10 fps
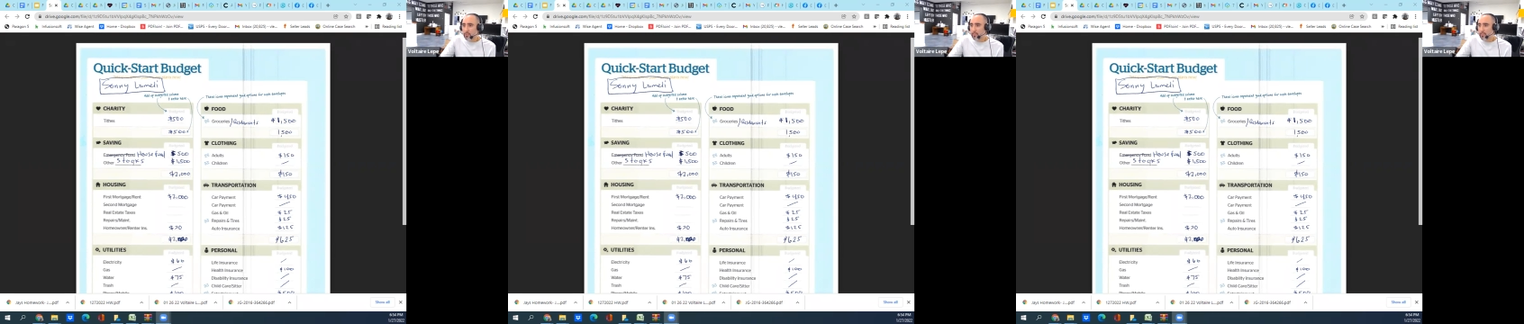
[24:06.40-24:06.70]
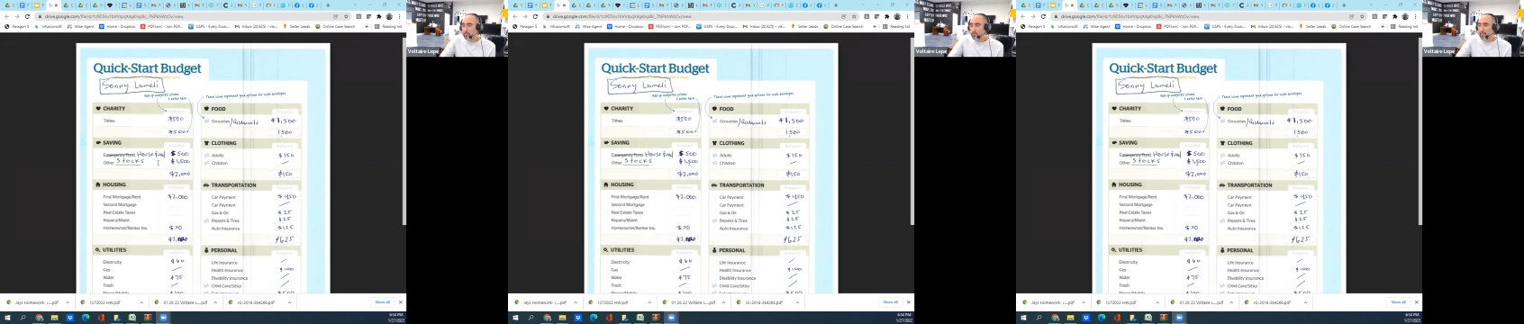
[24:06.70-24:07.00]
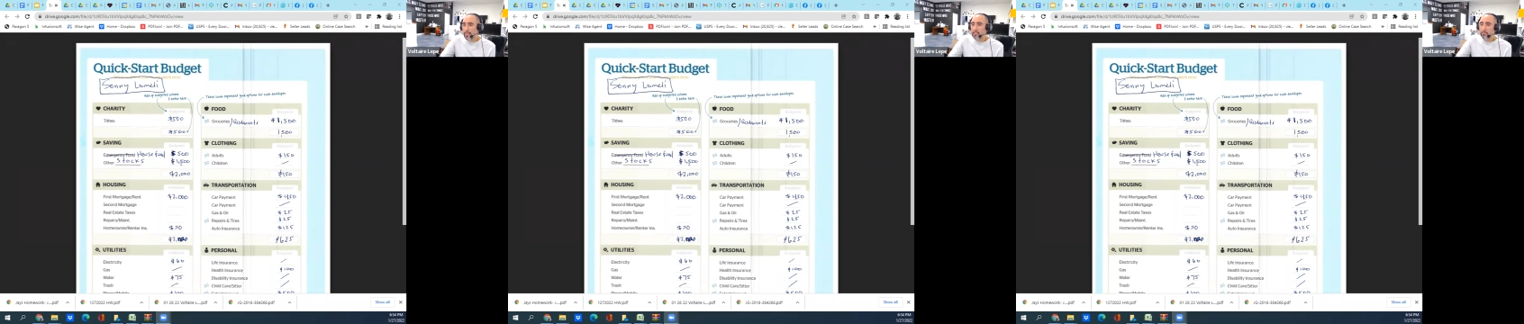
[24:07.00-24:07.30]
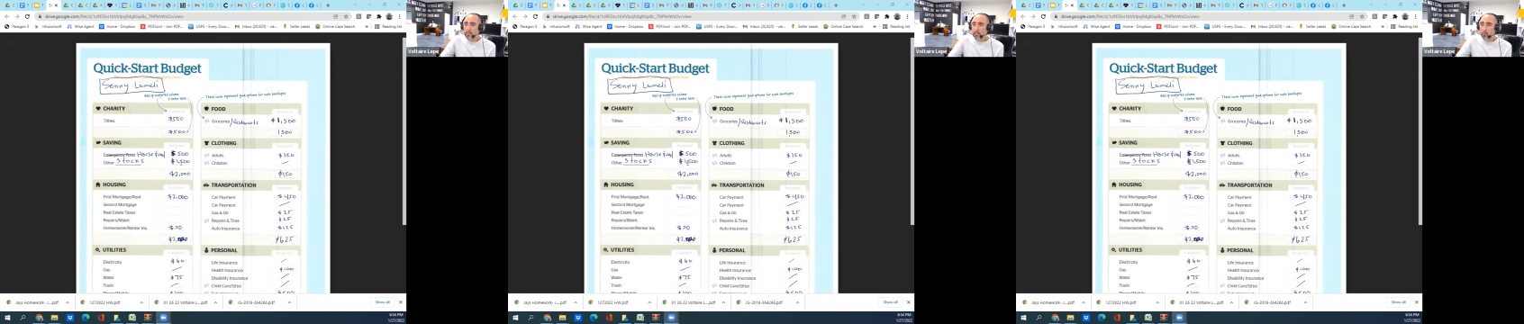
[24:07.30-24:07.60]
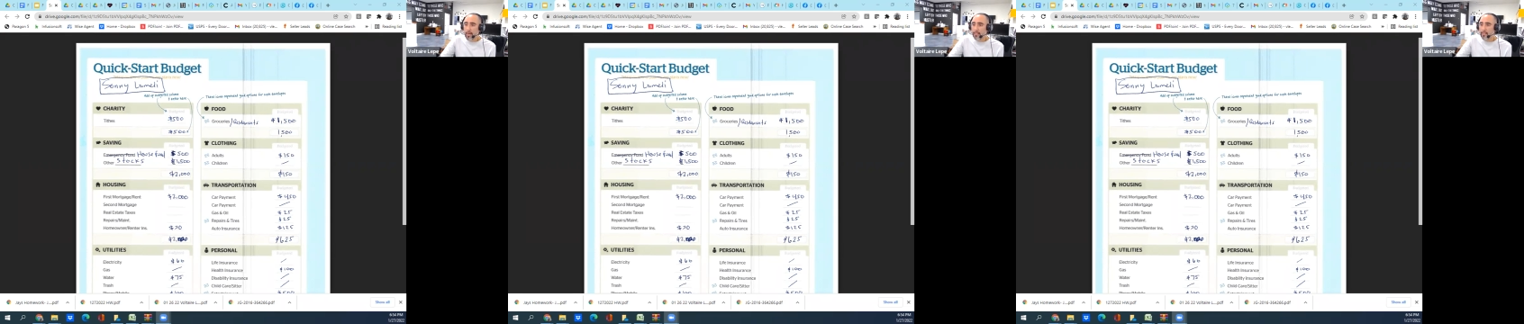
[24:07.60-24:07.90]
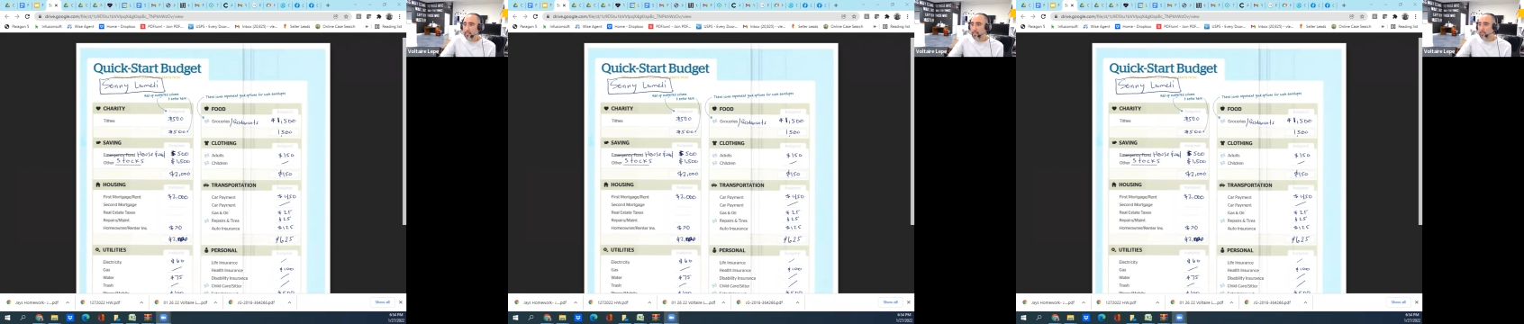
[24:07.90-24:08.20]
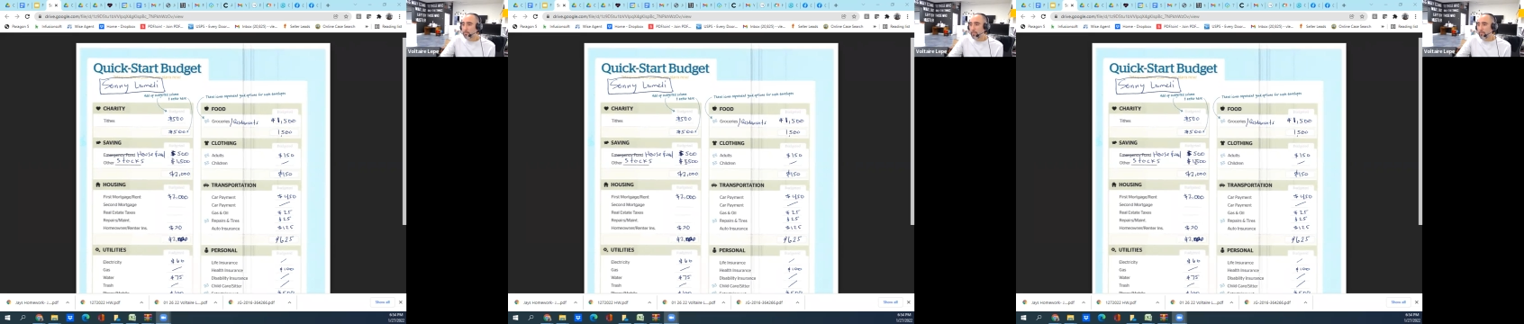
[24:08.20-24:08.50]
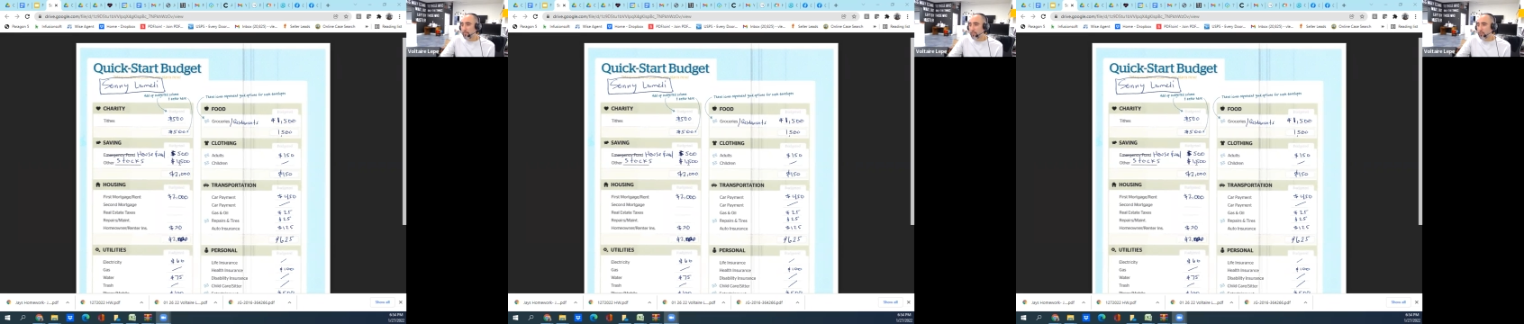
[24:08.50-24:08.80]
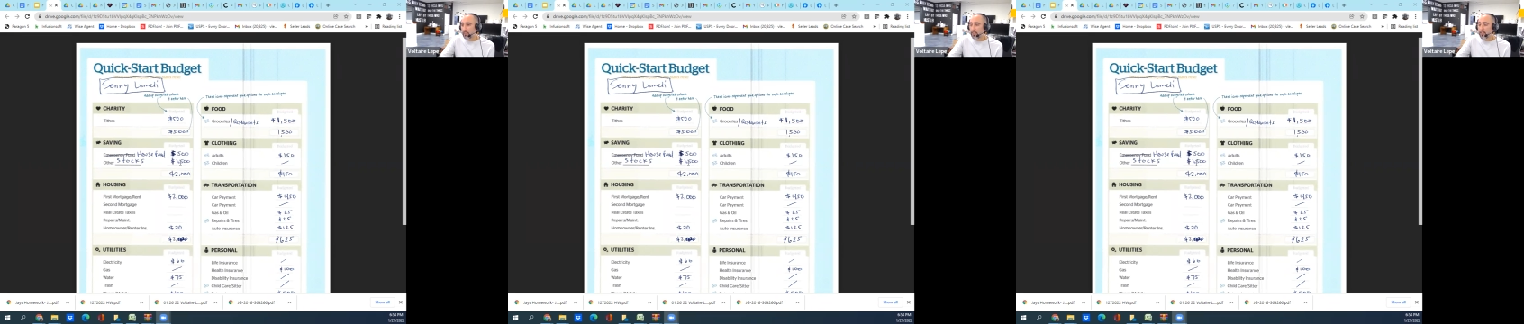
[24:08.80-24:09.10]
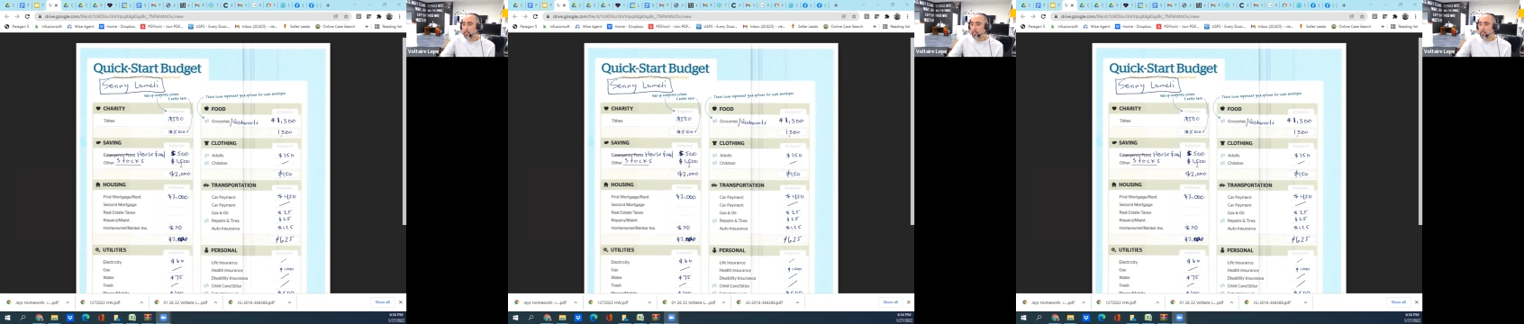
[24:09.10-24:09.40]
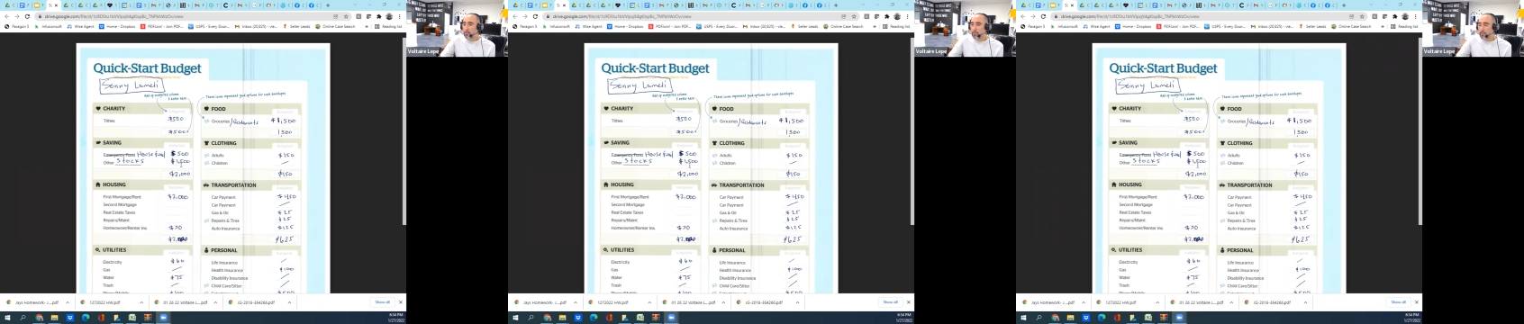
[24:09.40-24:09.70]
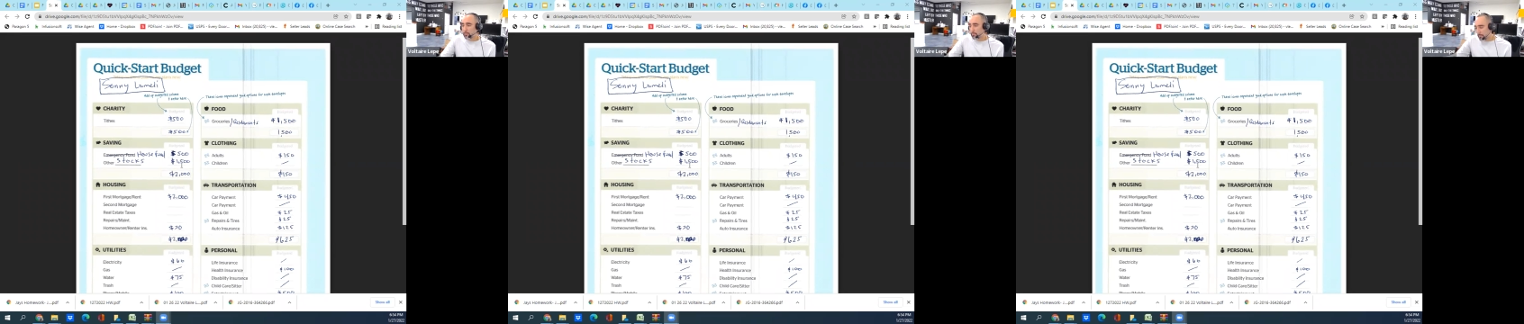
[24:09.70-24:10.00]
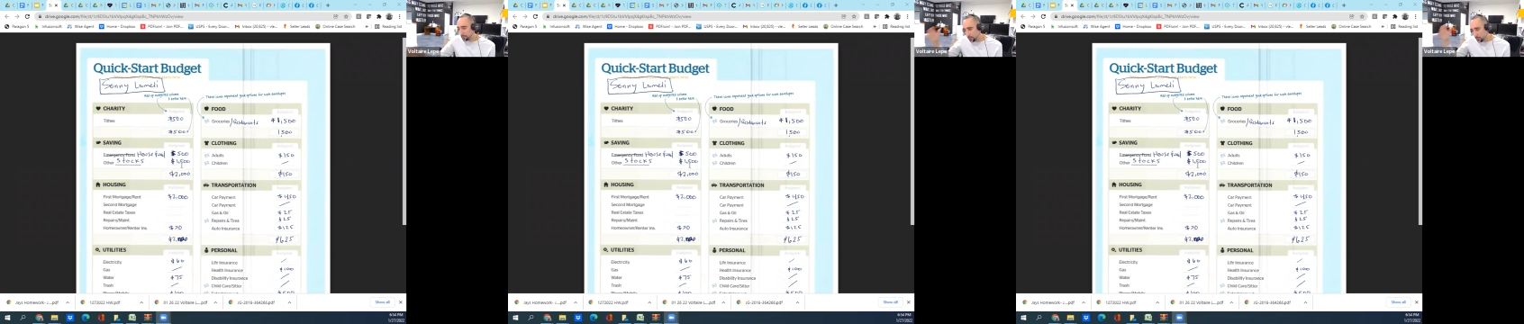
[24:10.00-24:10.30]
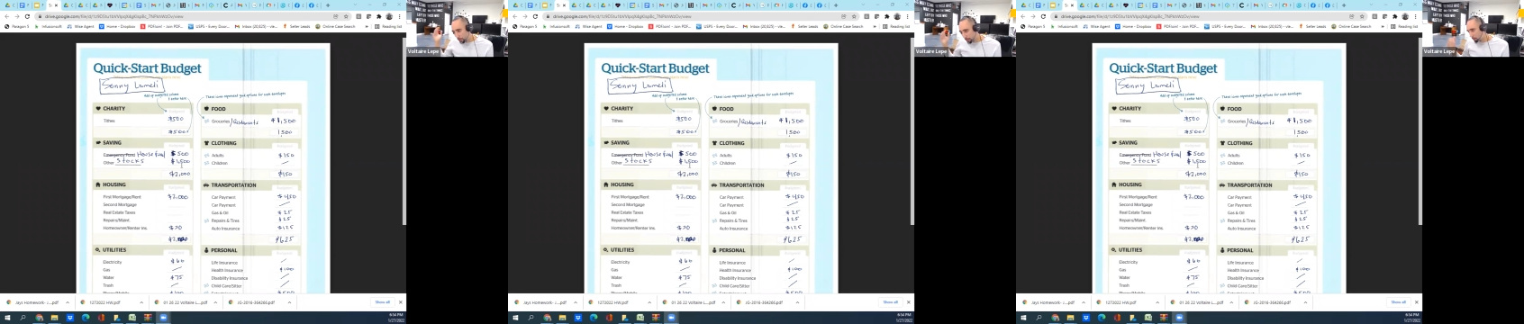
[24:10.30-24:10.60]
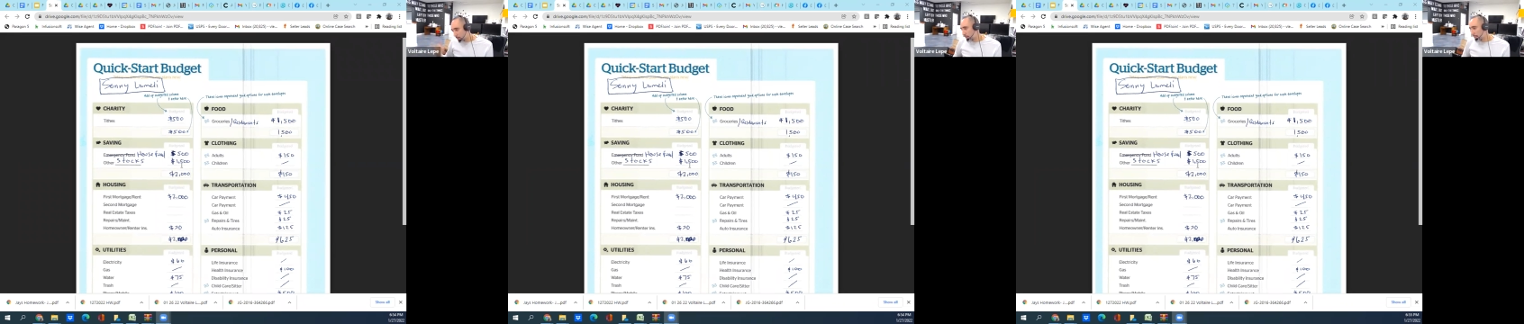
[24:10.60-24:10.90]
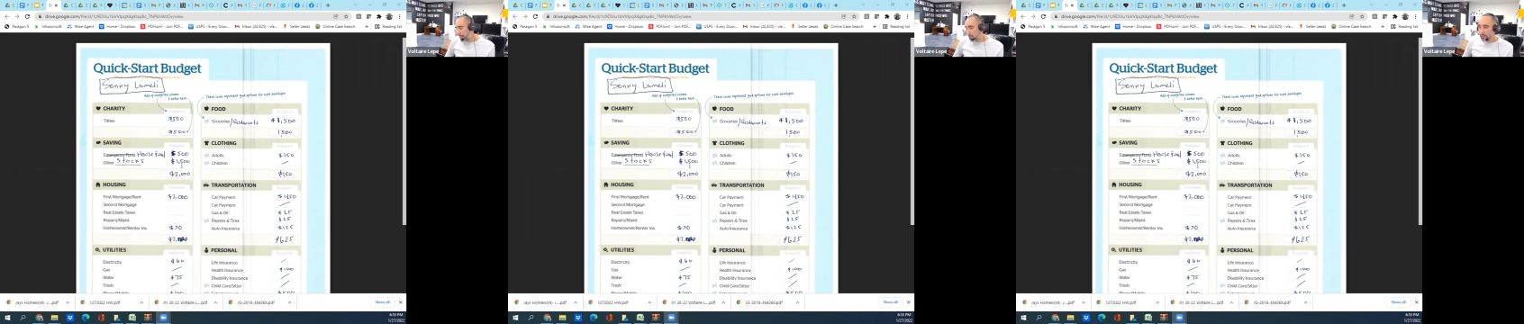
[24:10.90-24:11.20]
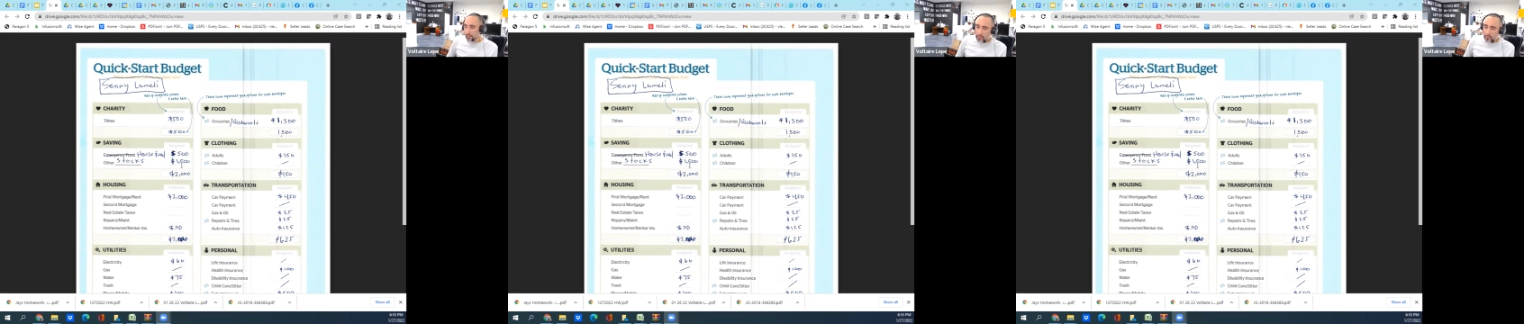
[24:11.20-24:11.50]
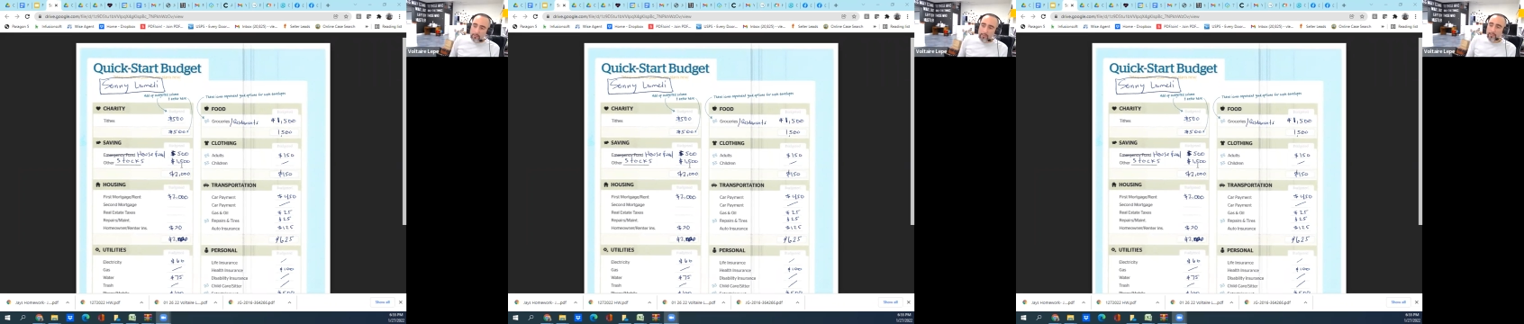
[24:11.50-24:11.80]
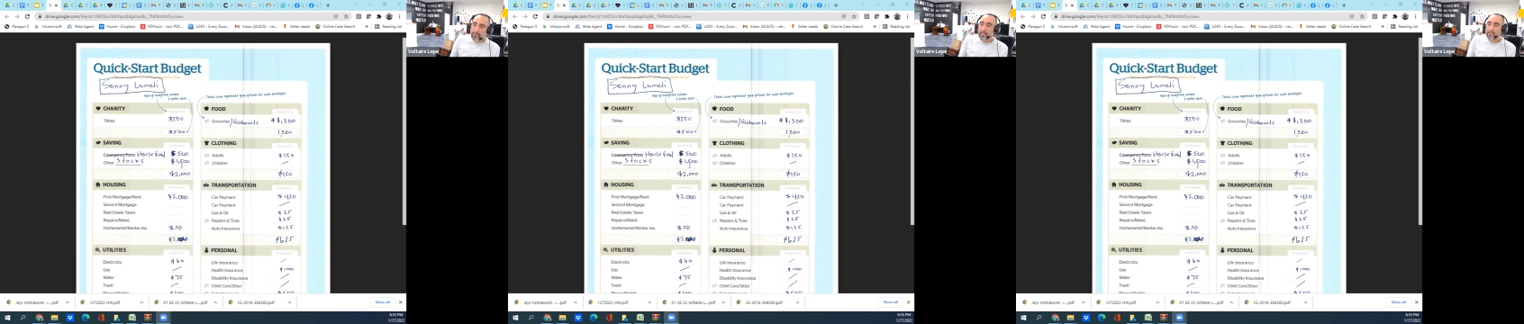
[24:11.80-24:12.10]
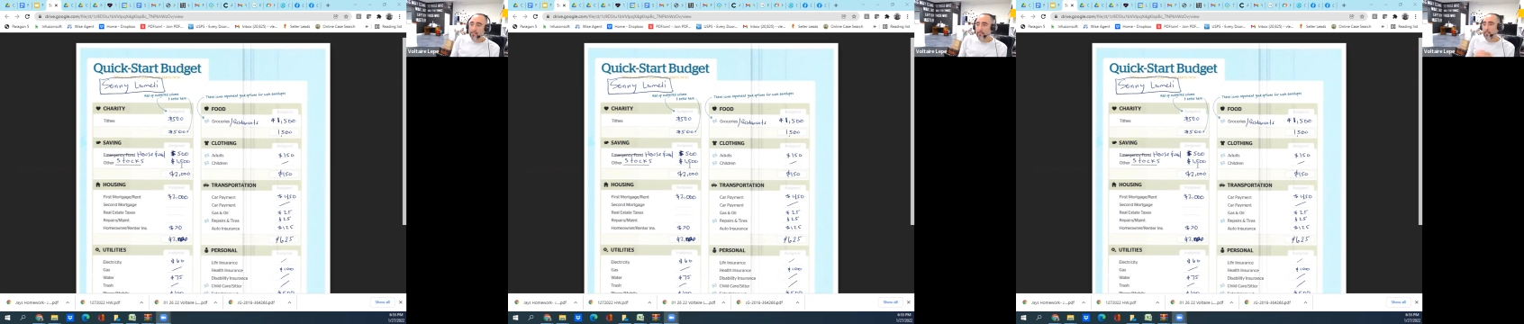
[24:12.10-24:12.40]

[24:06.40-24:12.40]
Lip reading: Nobody's mouth can be seen.